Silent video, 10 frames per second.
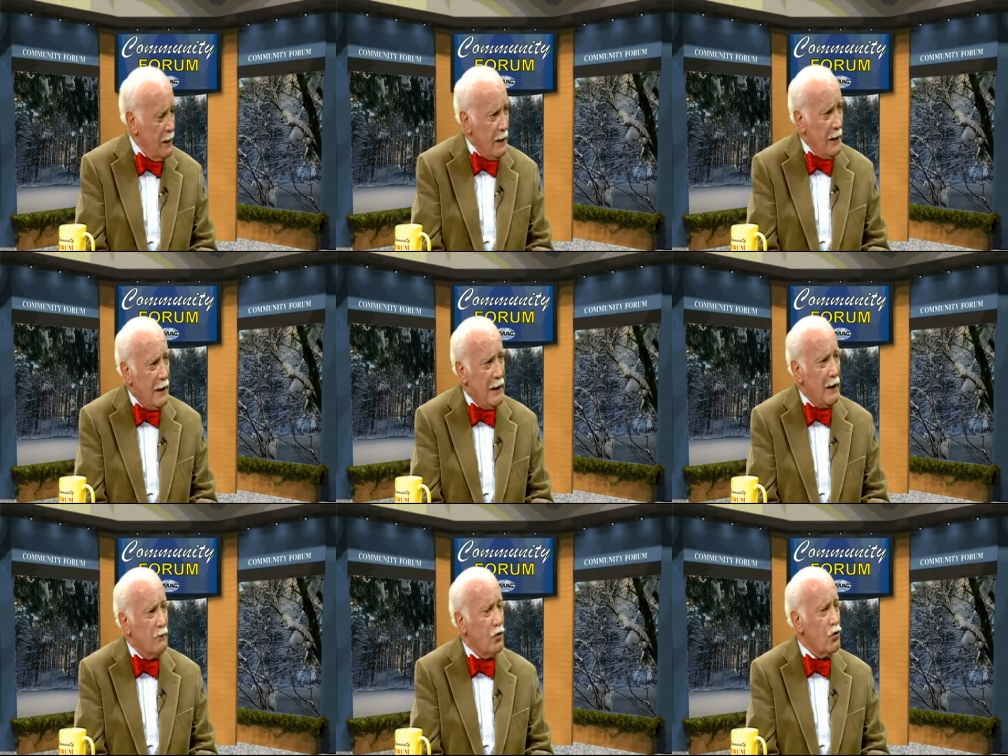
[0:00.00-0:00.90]
Uh,
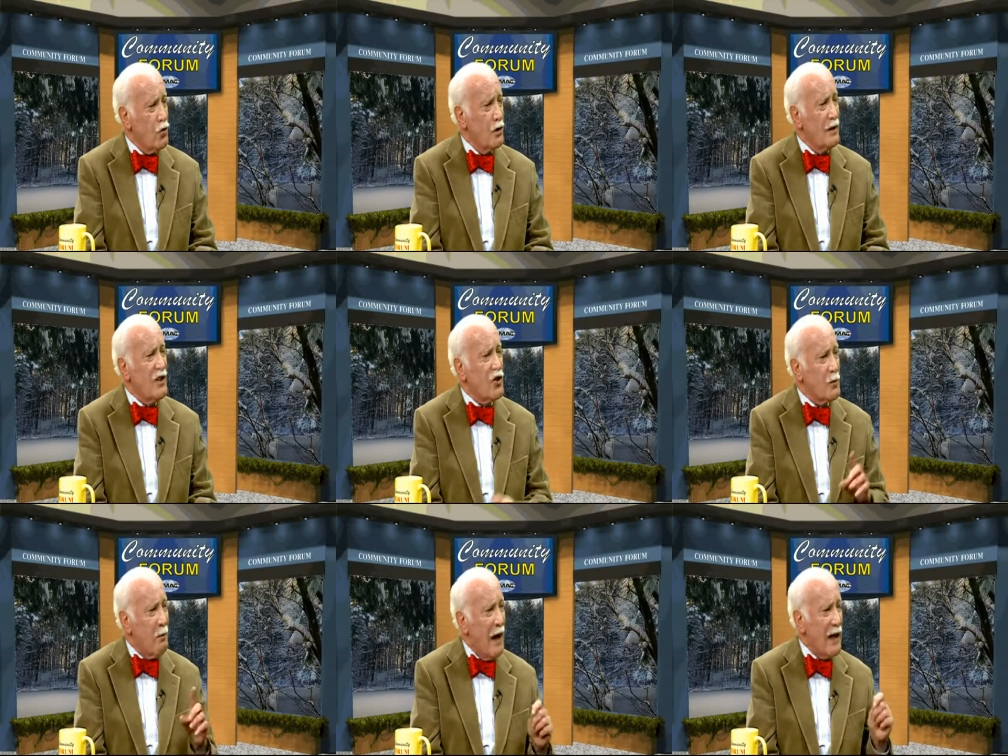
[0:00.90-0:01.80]
certainly
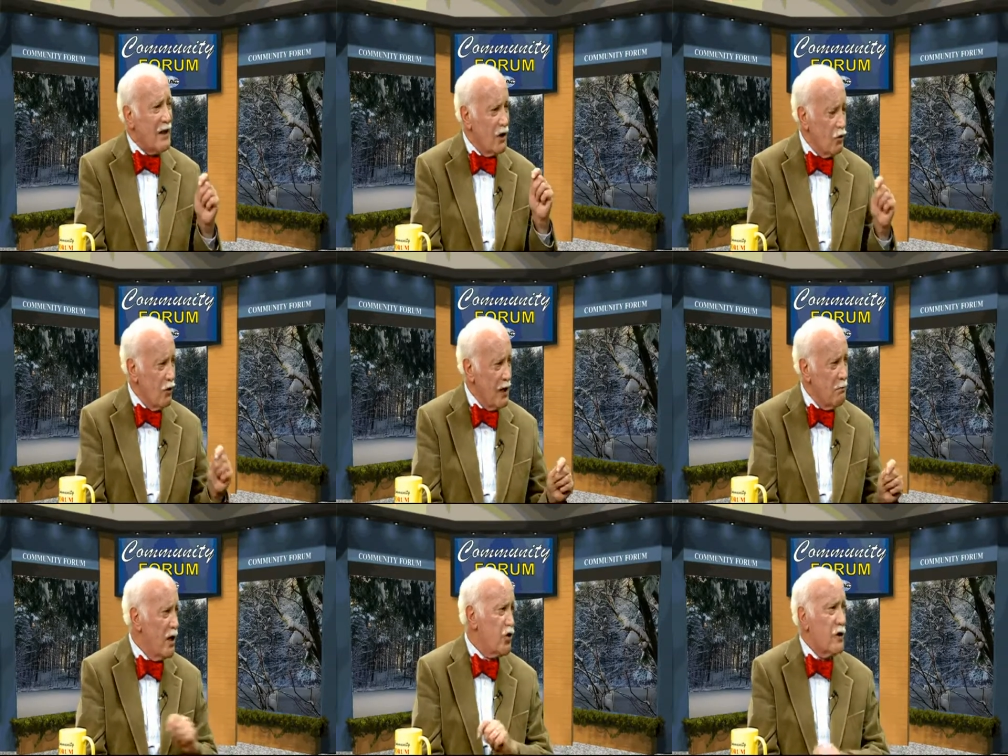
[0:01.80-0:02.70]
sparked in great
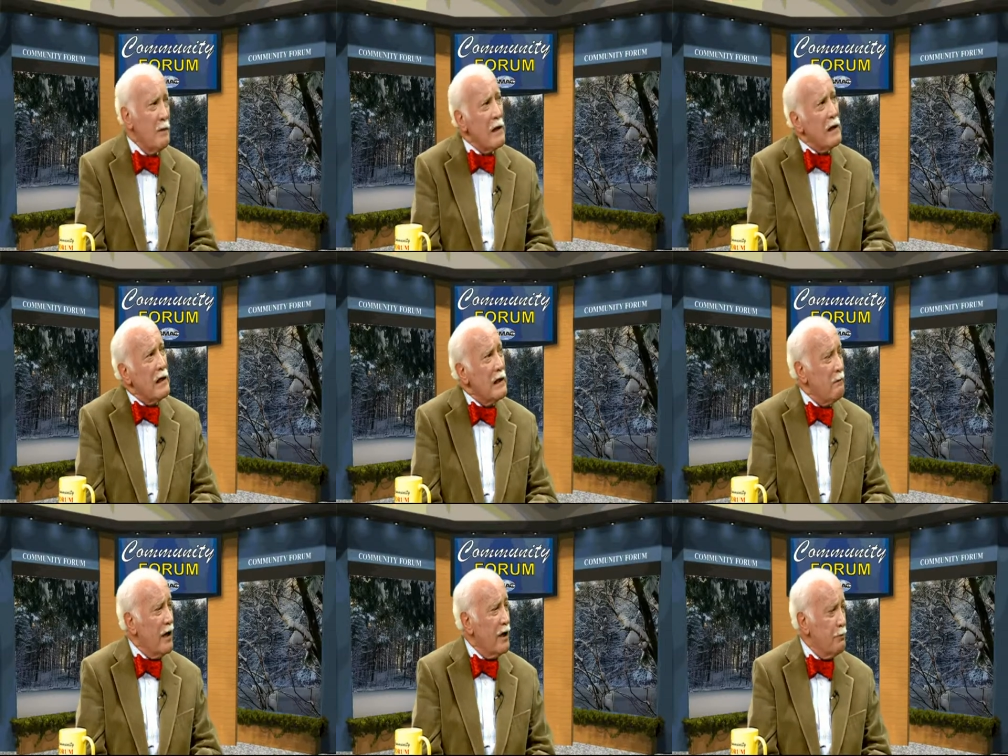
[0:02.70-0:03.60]
measure uh,
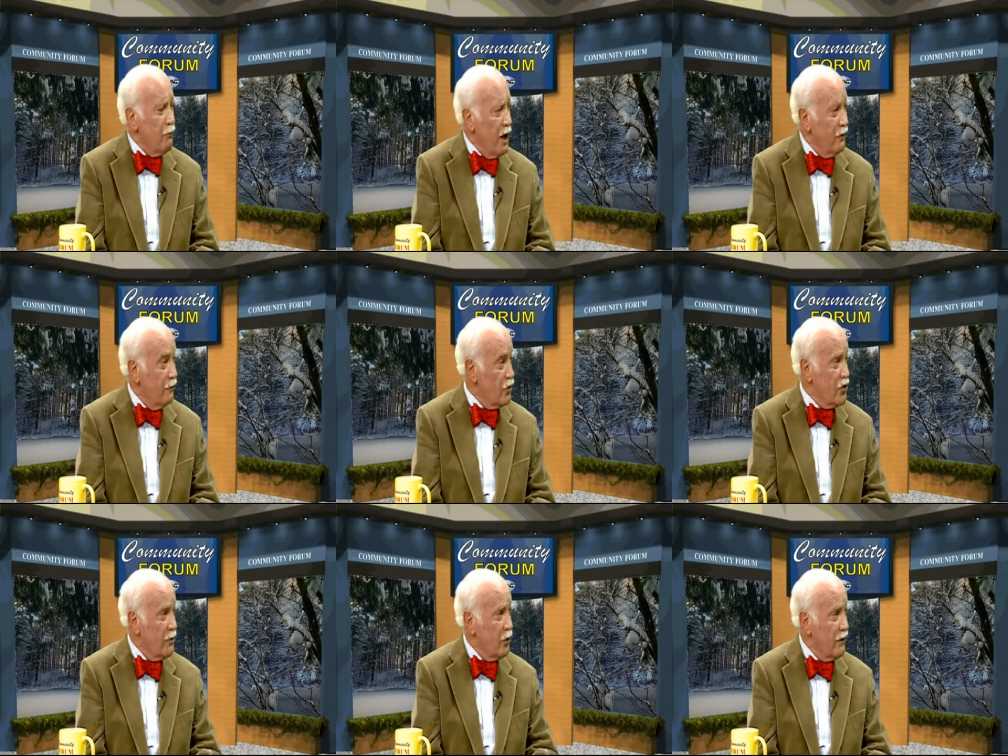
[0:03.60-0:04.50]
by Brown versus
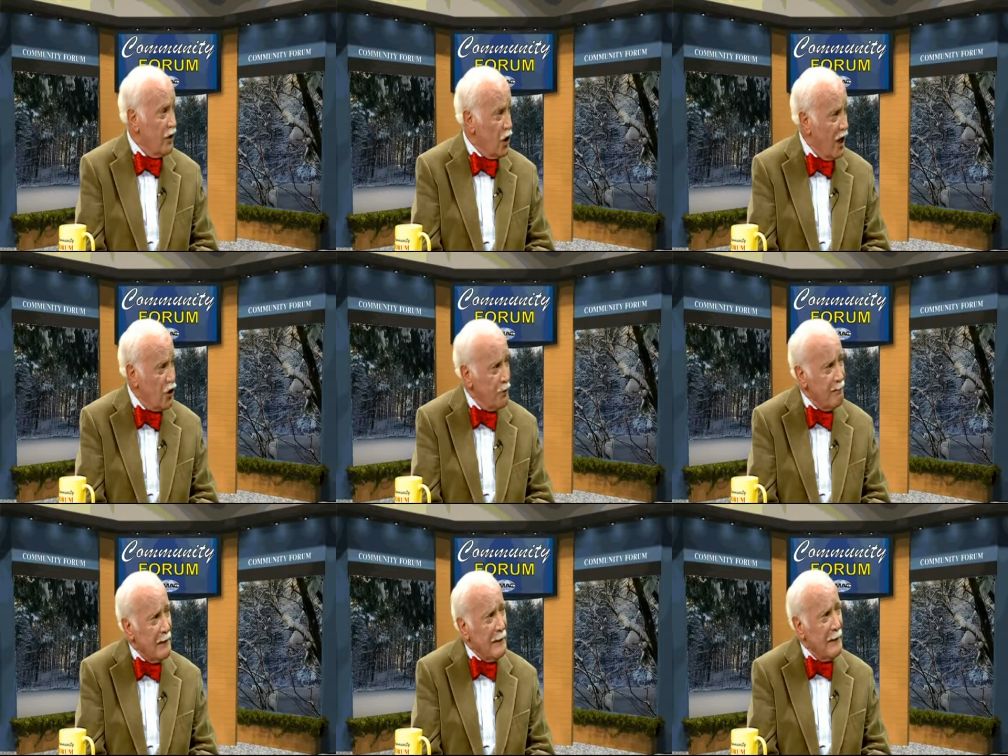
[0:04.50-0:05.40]
the Board of Education
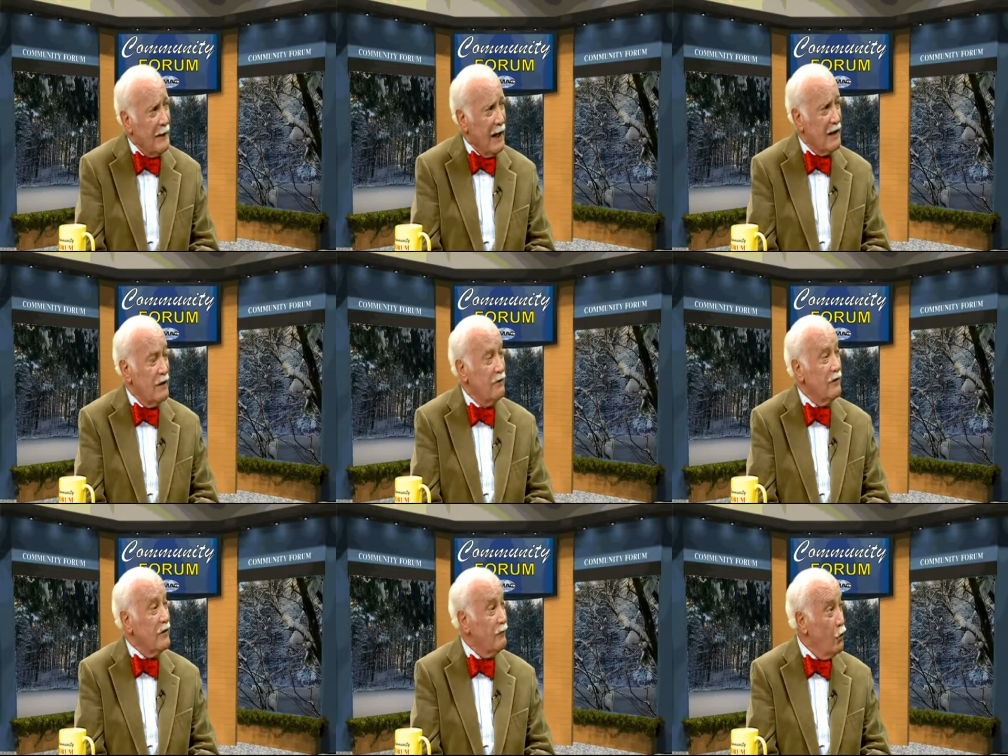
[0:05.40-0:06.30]
in
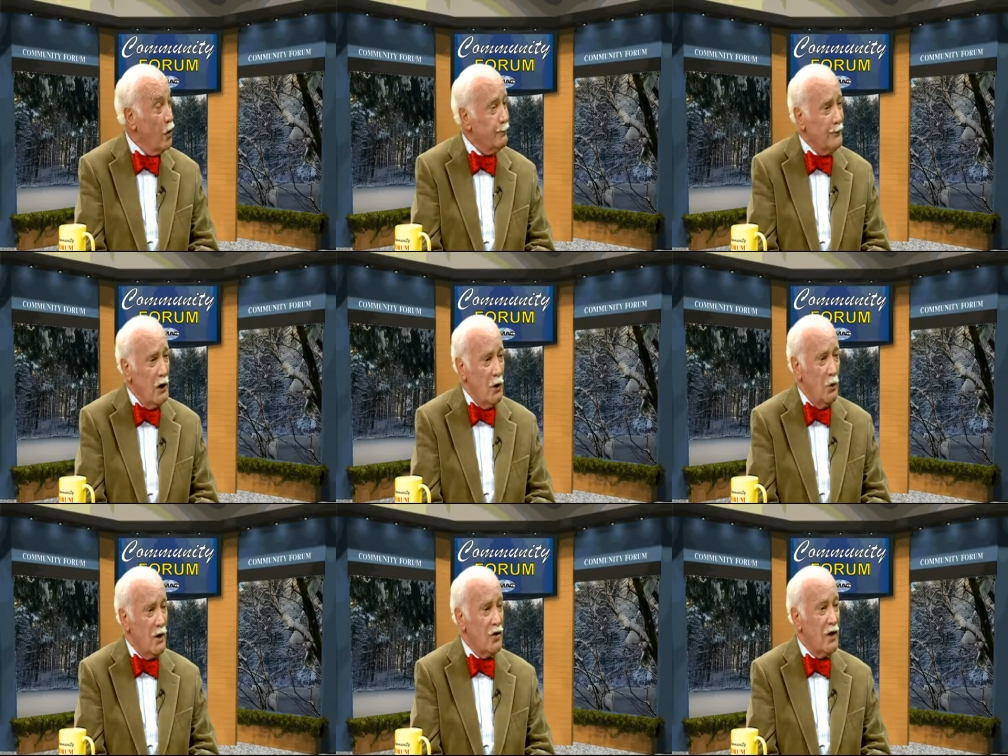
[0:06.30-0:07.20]
1954,
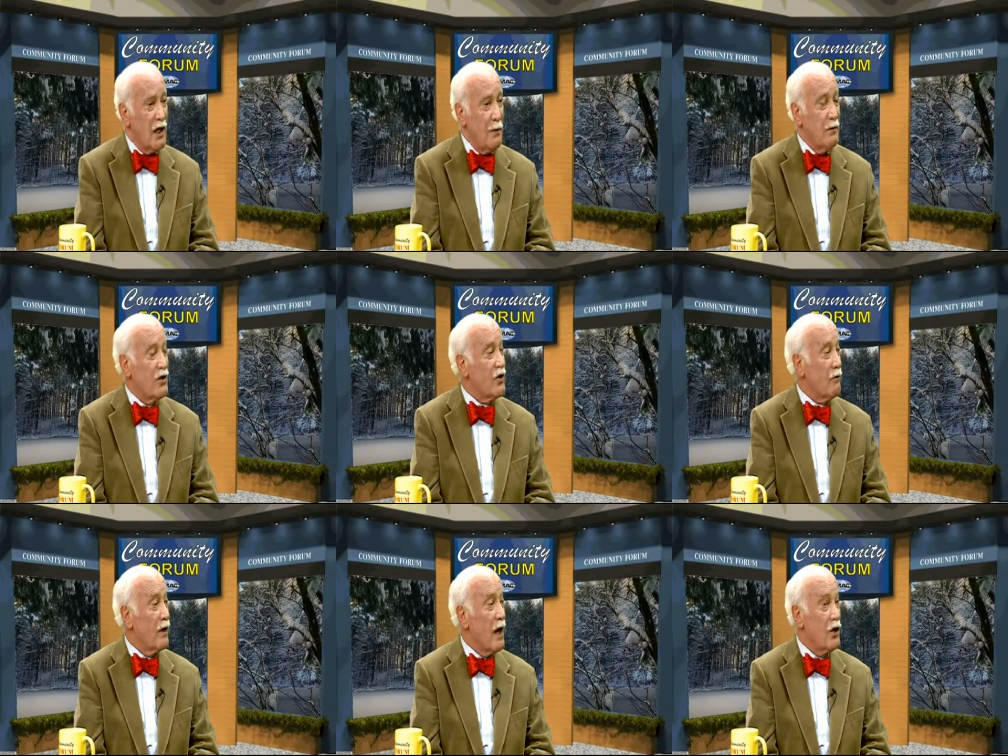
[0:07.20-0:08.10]
which deemed
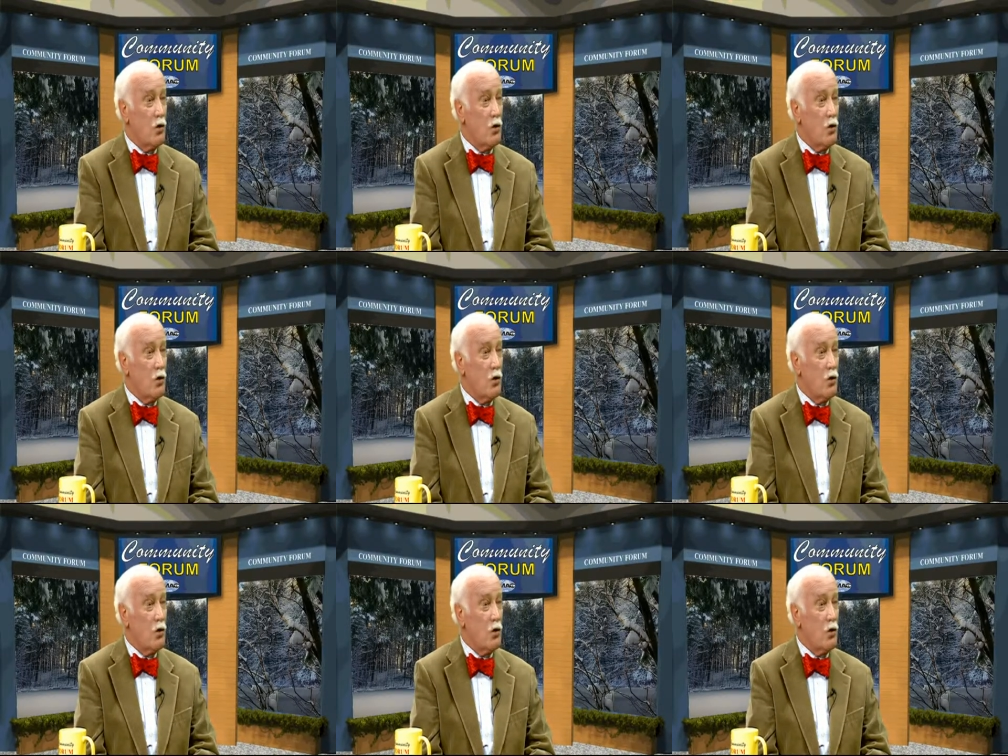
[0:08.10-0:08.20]
segregation,